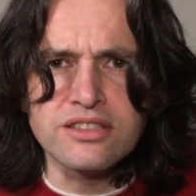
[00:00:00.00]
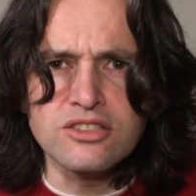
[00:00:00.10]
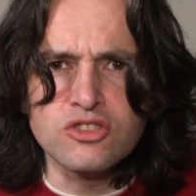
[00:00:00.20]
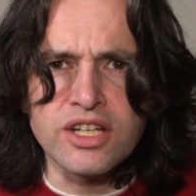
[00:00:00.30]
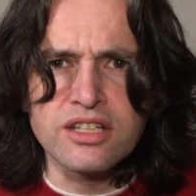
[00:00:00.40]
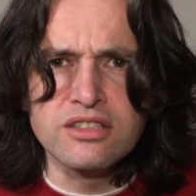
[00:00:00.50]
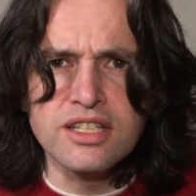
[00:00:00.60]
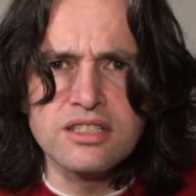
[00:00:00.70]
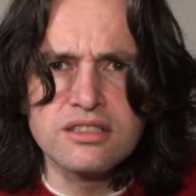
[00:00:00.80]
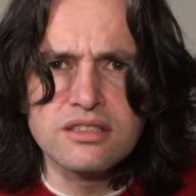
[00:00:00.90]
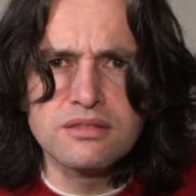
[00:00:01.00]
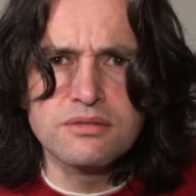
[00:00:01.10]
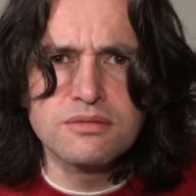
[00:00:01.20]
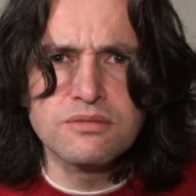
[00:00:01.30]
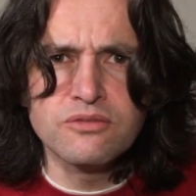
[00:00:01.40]
that triggered this
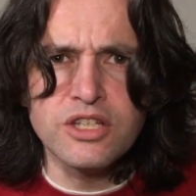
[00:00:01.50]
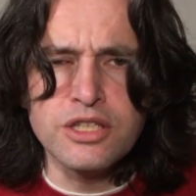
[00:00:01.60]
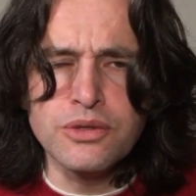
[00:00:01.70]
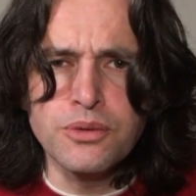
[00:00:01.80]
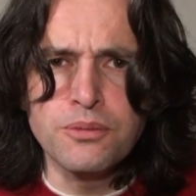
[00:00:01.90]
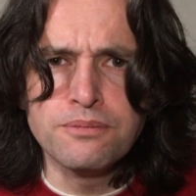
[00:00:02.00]
video.